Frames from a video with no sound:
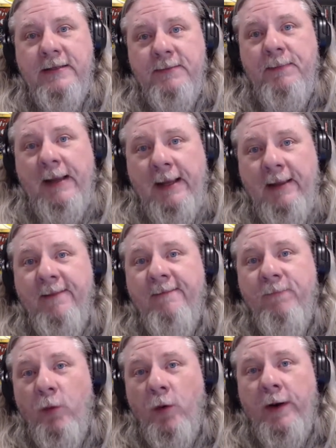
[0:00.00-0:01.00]
to be the
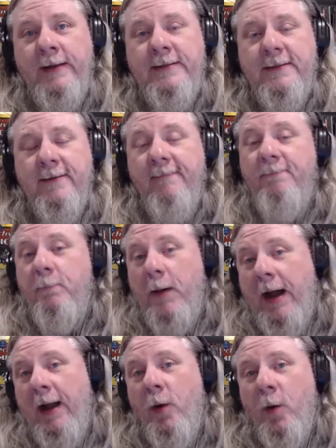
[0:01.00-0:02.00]
voice of
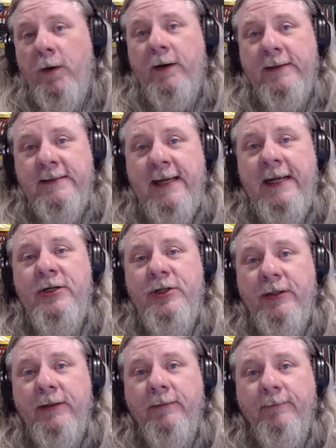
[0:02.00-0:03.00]
my organization.